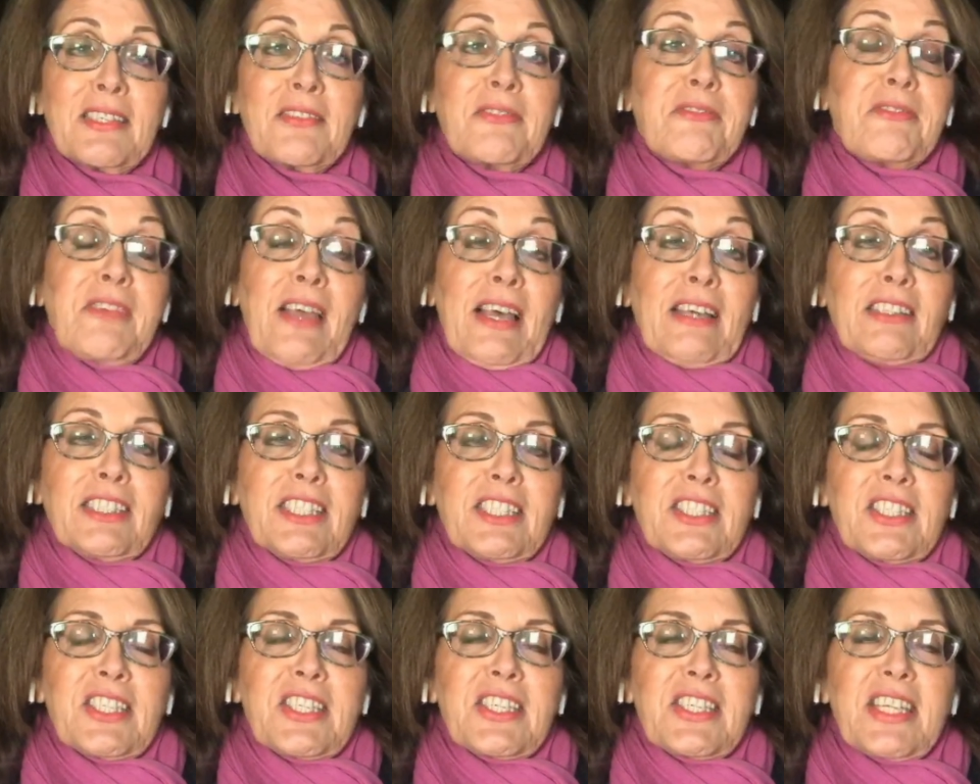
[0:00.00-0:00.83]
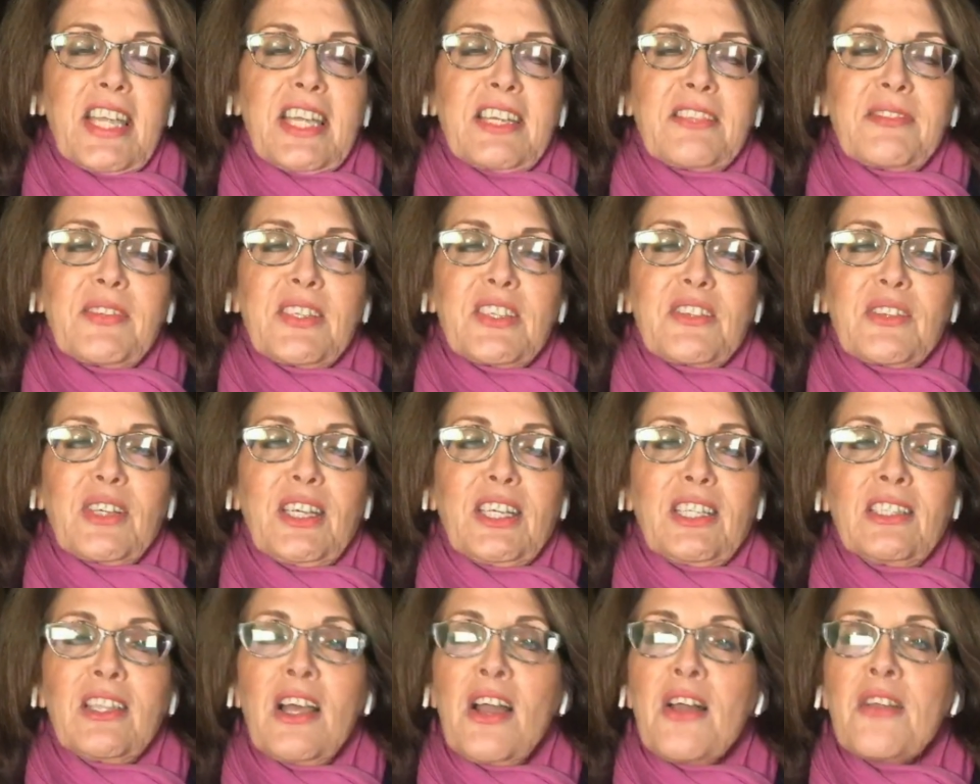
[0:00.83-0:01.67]
founded the State of
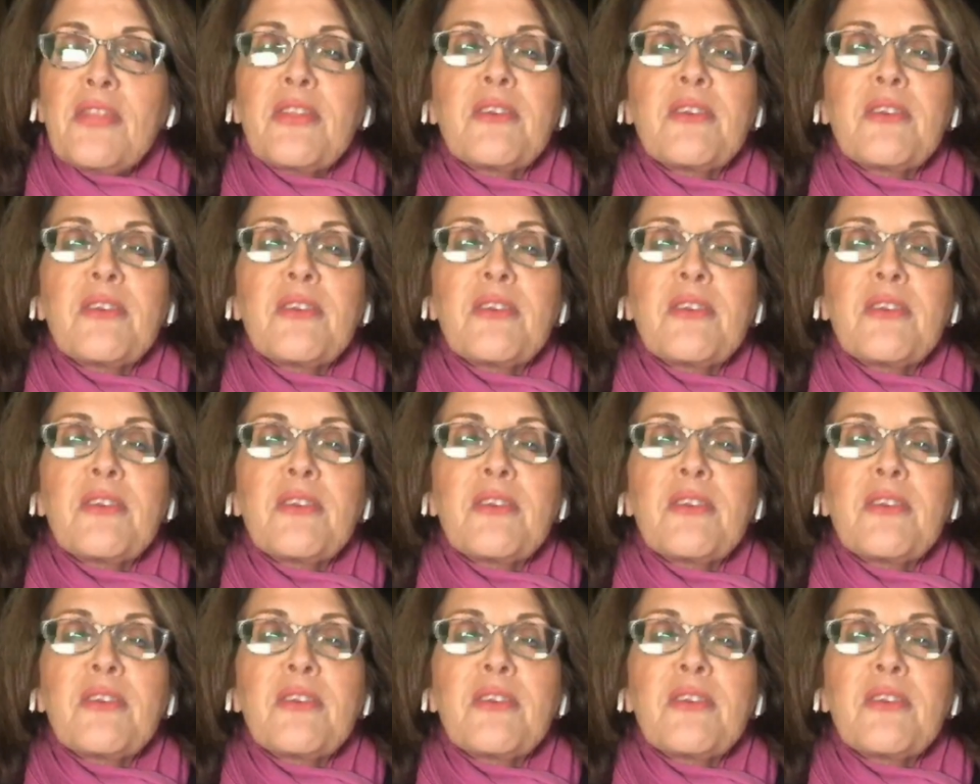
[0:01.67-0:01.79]
Israel,